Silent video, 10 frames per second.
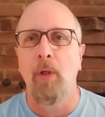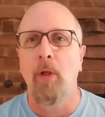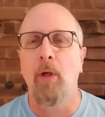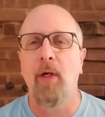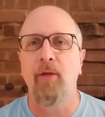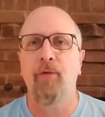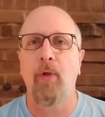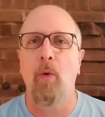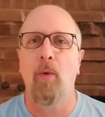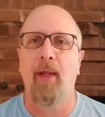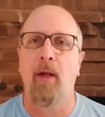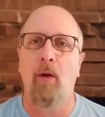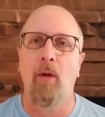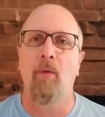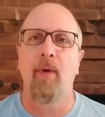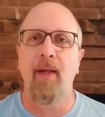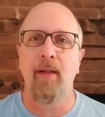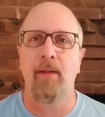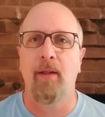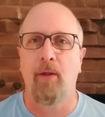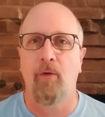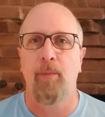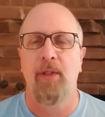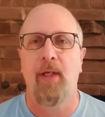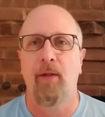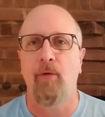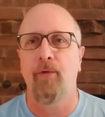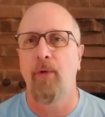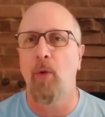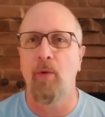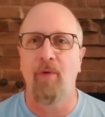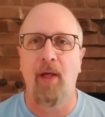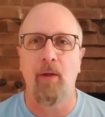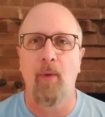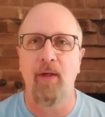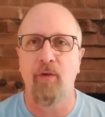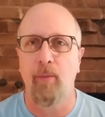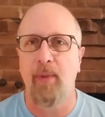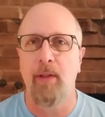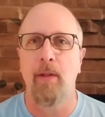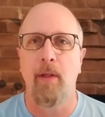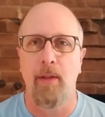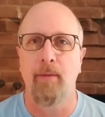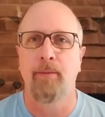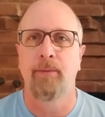All right, so that already tells me that there's no evaluation being done.